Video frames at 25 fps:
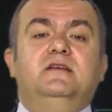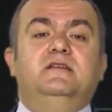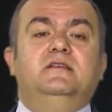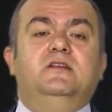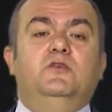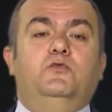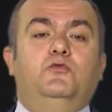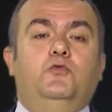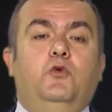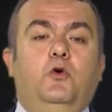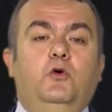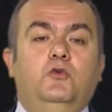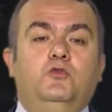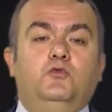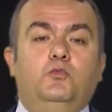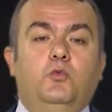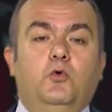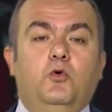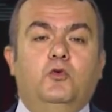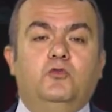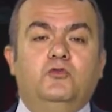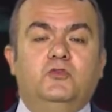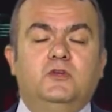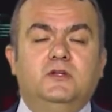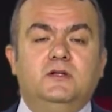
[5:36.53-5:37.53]
the first
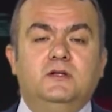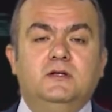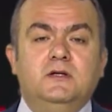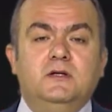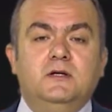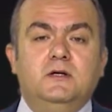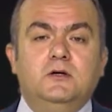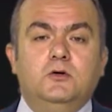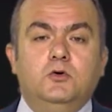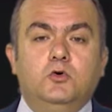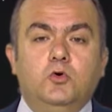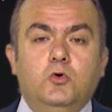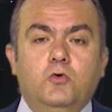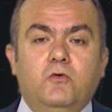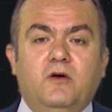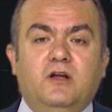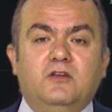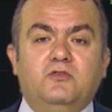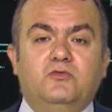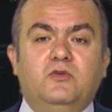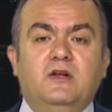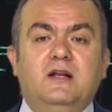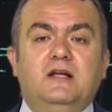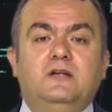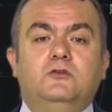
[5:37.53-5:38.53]
person who
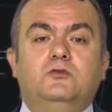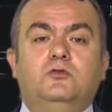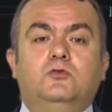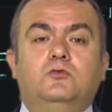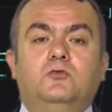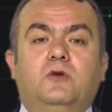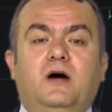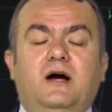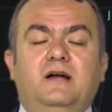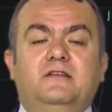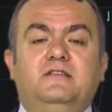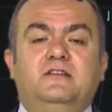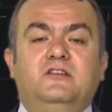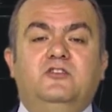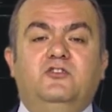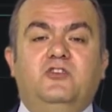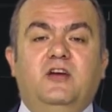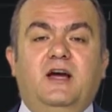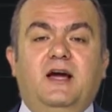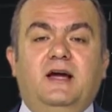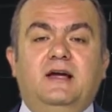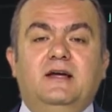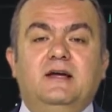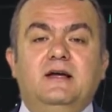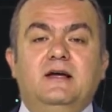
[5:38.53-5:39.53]
was willing to write the
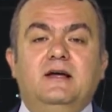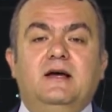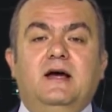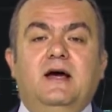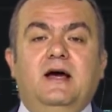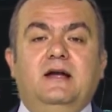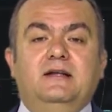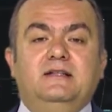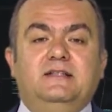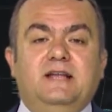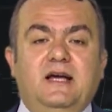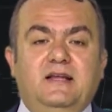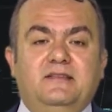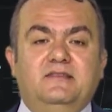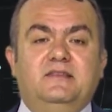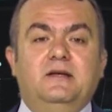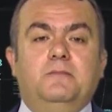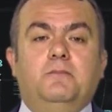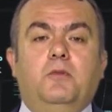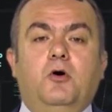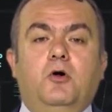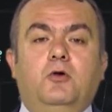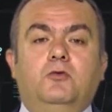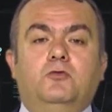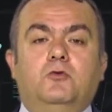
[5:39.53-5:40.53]
check and get the
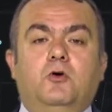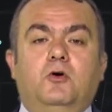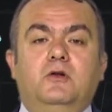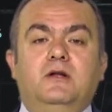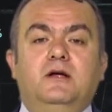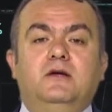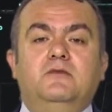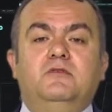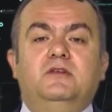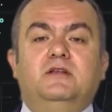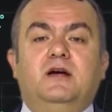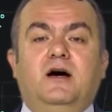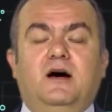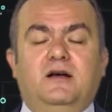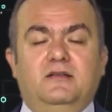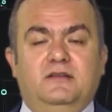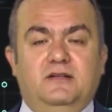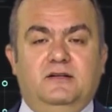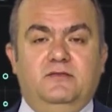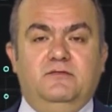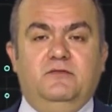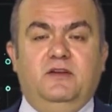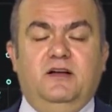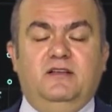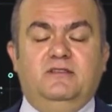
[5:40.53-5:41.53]
ball rolling with
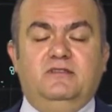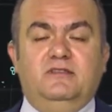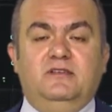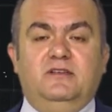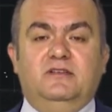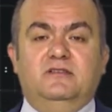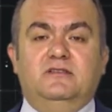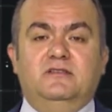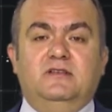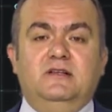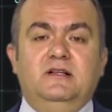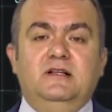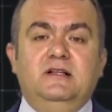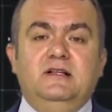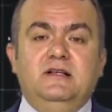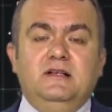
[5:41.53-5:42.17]
other investors.